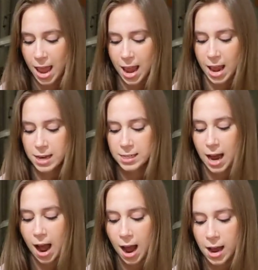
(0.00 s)
And
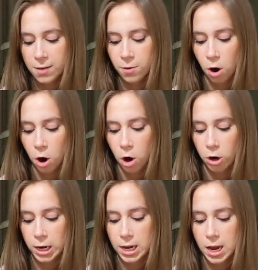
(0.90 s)
I've
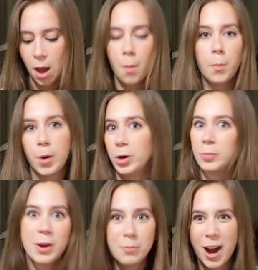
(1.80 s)
already
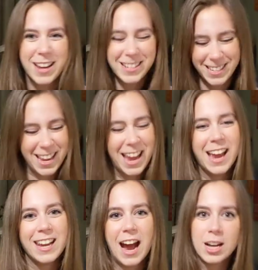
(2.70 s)
buttered my bread,
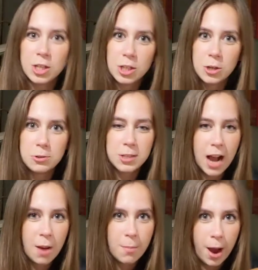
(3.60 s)
and I just used
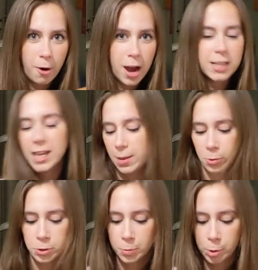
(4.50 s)
about a
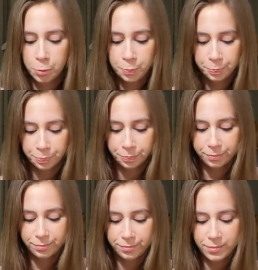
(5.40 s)
tablespoon.
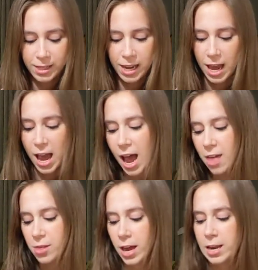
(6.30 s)

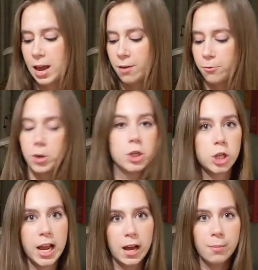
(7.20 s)
And then for
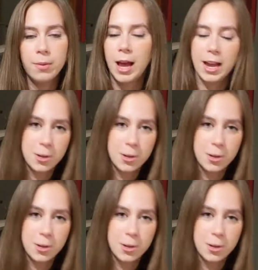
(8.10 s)
jam, I